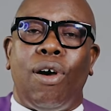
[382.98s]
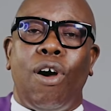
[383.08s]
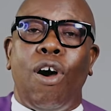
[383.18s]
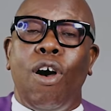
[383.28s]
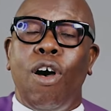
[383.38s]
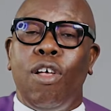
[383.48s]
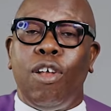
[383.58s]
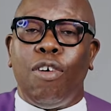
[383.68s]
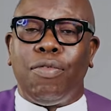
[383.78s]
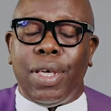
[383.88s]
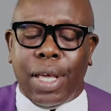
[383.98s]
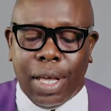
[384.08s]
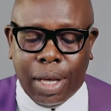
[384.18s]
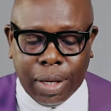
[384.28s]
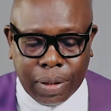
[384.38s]
all of
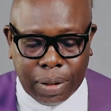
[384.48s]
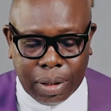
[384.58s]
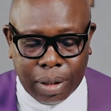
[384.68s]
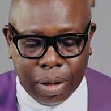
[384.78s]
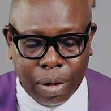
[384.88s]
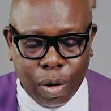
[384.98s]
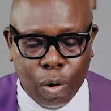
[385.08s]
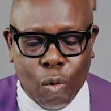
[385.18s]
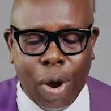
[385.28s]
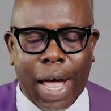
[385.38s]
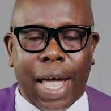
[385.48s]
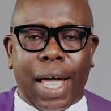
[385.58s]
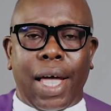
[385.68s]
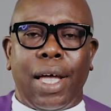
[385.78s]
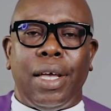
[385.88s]
these
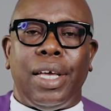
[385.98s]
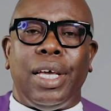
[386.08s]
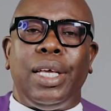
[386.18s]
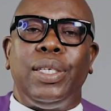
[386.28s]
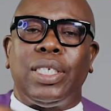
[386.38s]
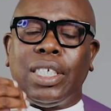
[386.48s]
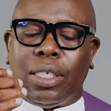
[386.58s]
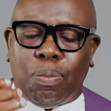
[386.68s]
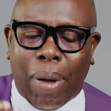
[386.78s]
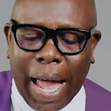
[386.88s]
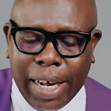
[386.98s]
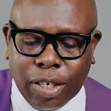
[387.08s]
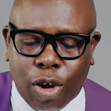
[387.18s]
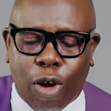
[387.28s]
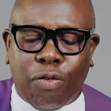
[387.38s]
were in
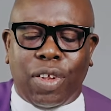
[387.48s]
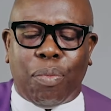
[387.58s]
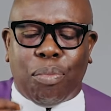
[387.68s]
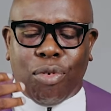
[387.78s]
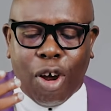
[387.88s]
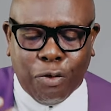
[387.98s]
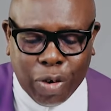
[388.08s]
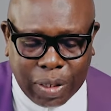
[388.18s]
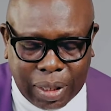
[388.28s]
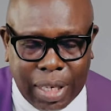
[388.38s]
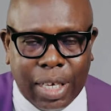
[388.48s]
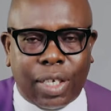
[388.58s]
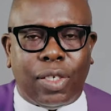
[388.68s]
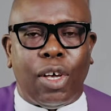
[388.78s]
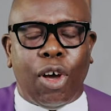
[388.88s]
spite of the
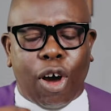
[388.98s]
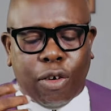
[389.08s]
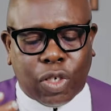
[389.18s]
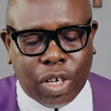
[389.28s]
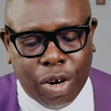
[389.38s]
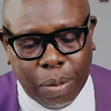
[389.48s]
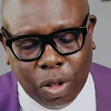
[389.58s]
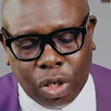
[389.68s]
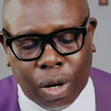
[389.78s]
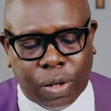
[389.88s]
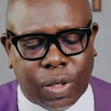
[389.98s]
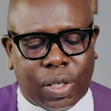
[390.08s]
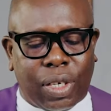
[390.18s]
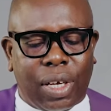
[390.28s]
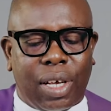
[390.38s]
prophecies of scriptures.